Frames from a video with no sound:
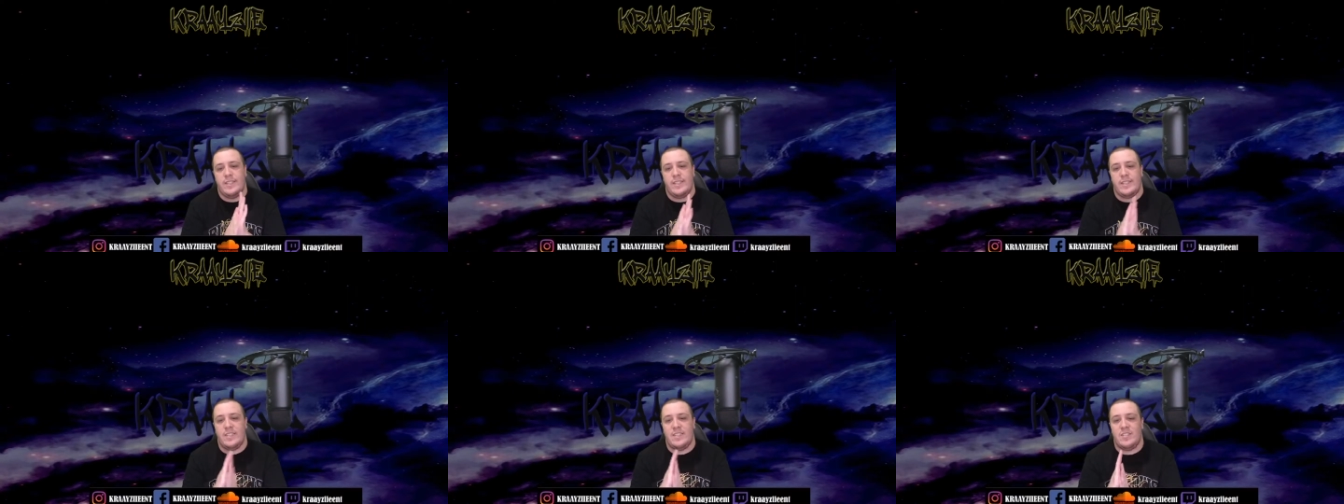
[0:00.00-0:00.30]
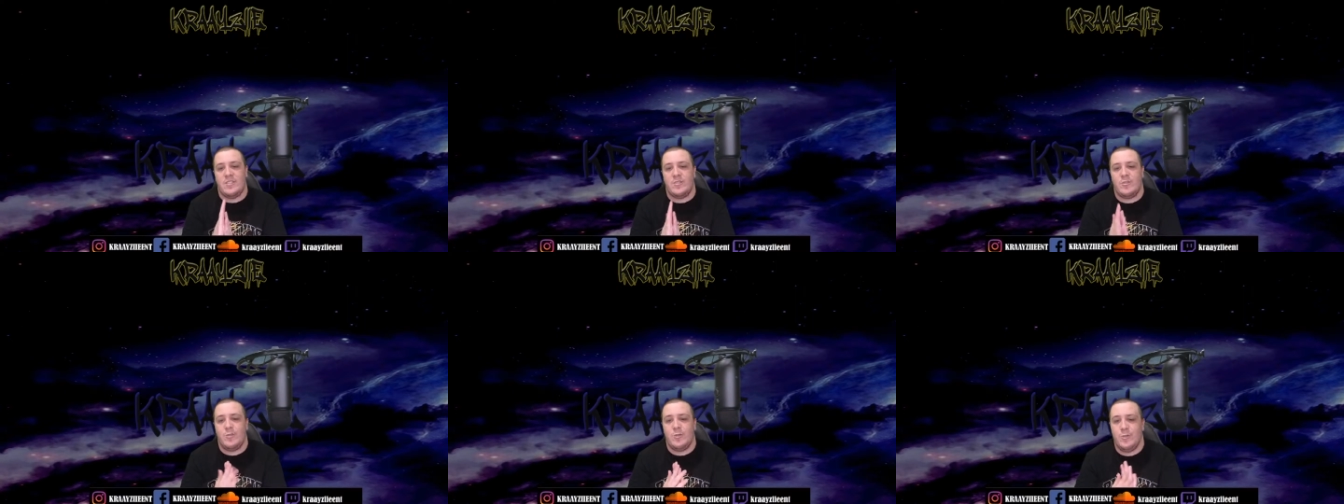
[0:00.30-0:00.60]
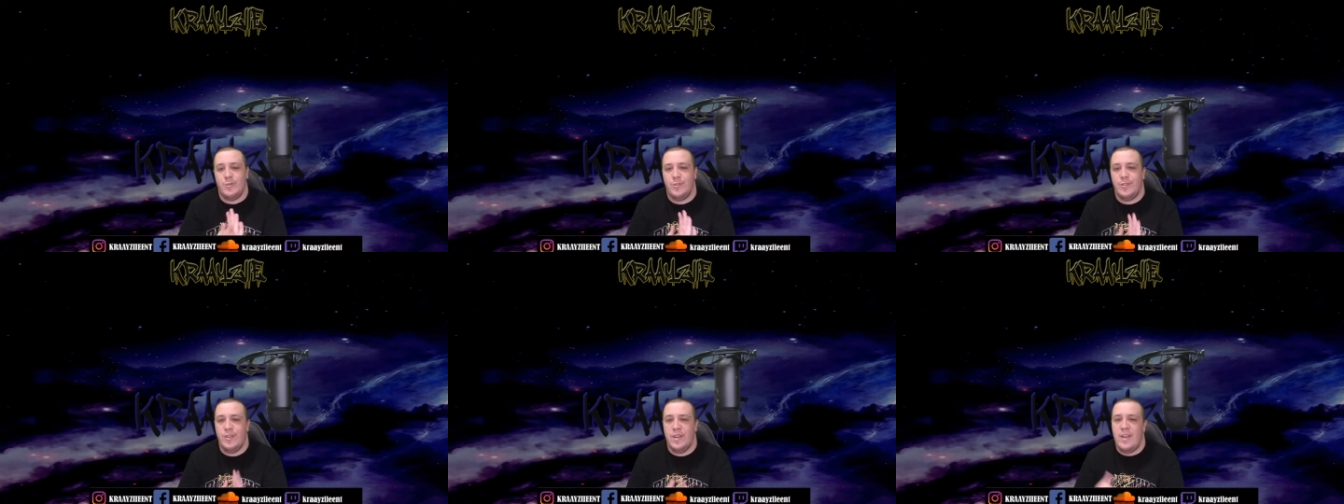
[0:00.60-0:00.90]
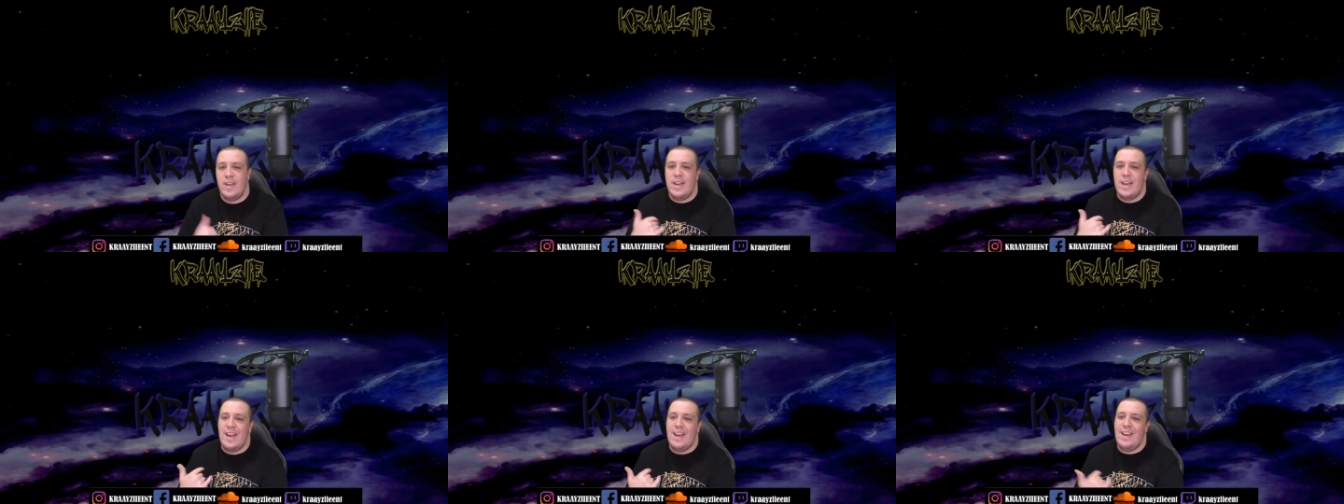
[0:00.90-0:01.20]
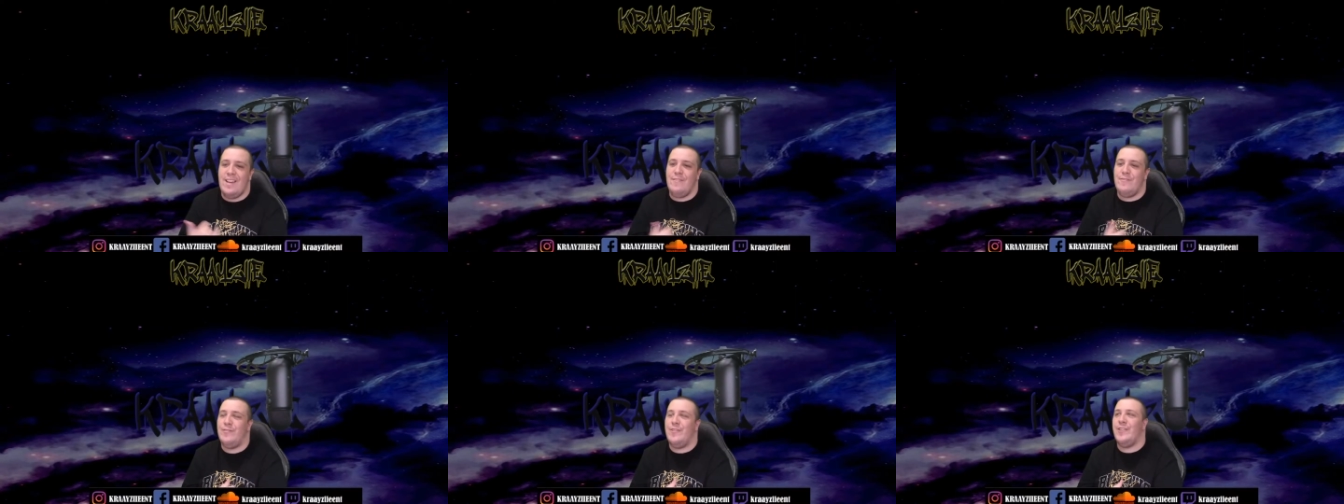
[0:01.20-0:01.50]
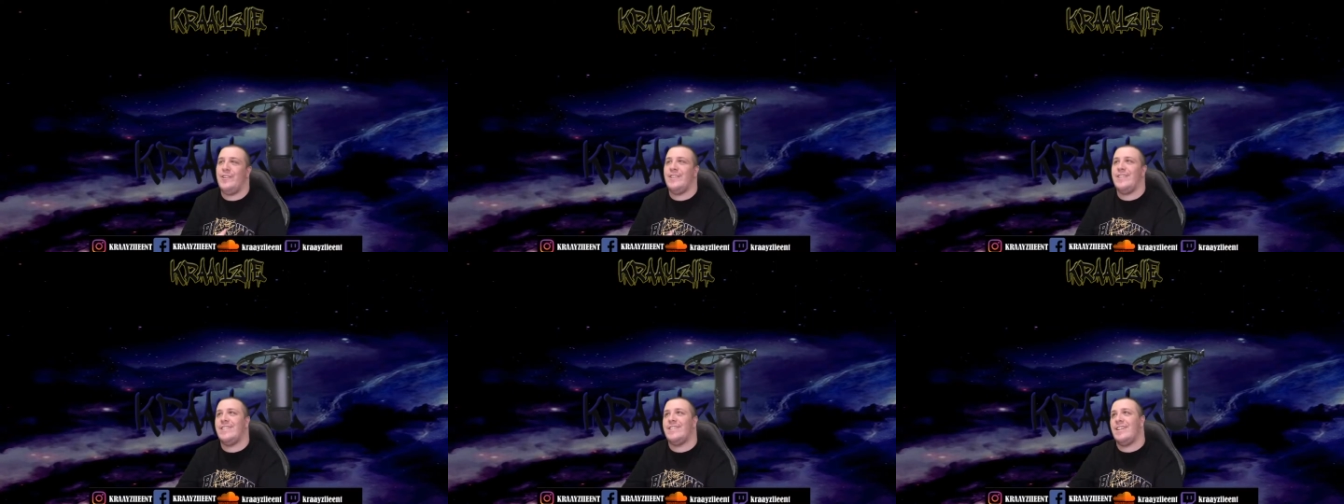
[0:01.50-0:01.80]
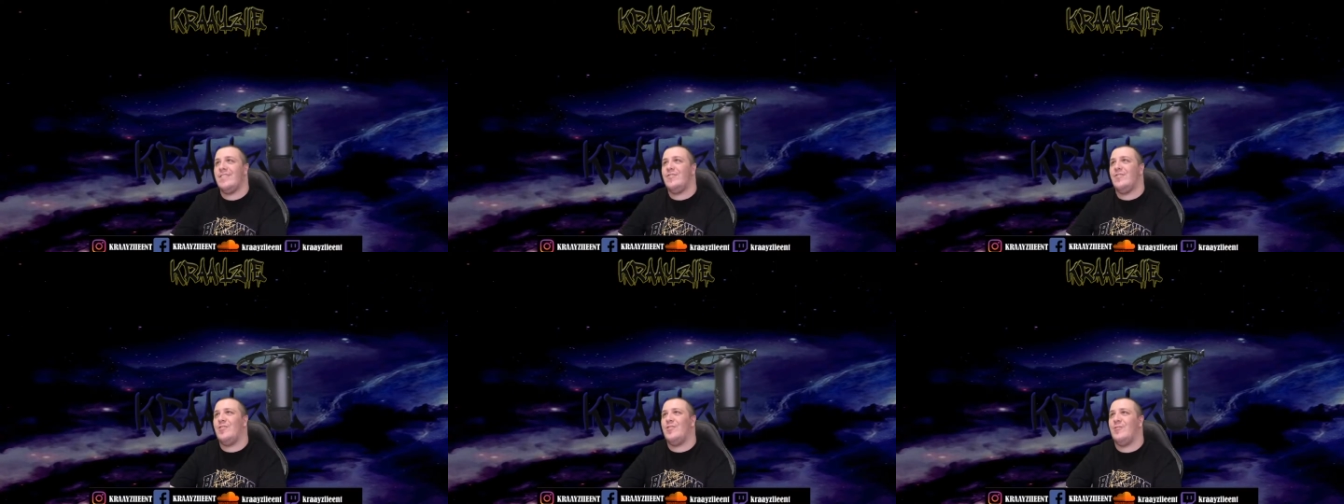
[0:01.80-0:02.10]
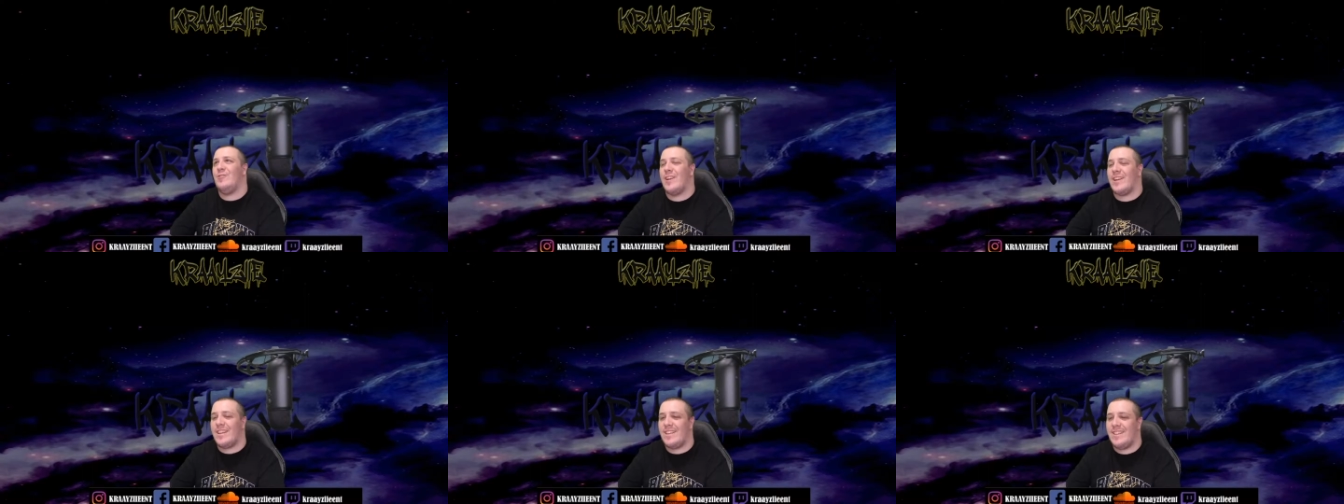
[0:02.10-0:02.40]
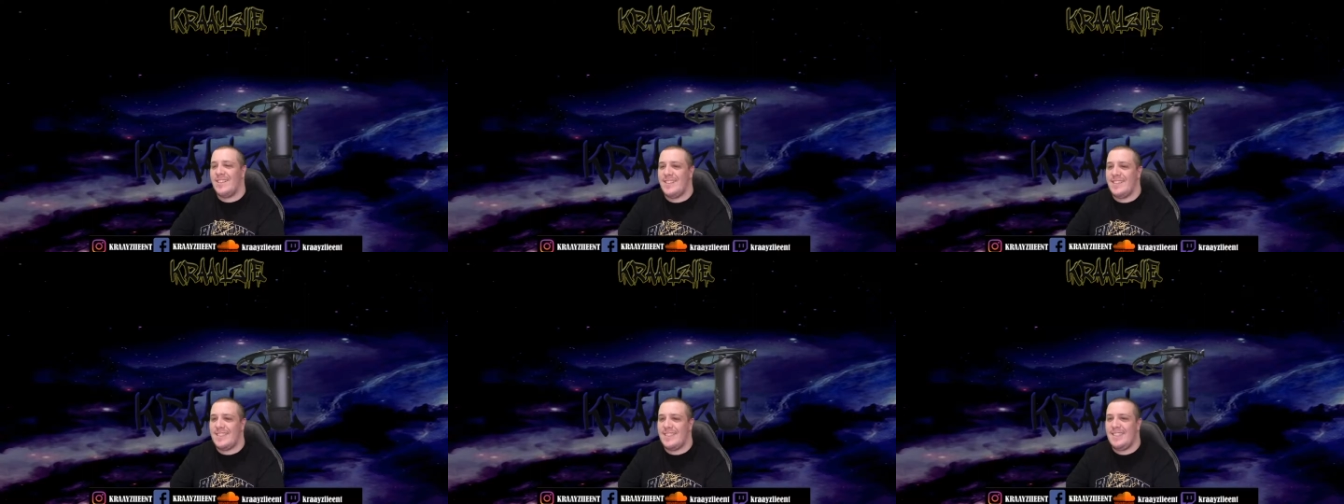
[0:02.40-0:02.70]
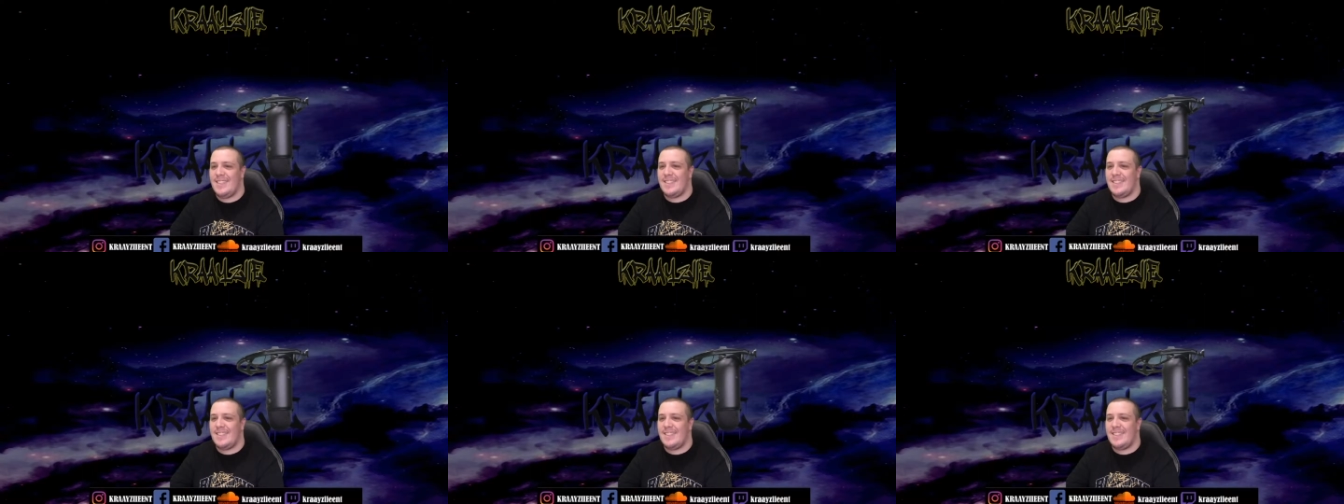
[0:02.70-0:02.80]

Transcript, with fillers: This is to M37 Reckless.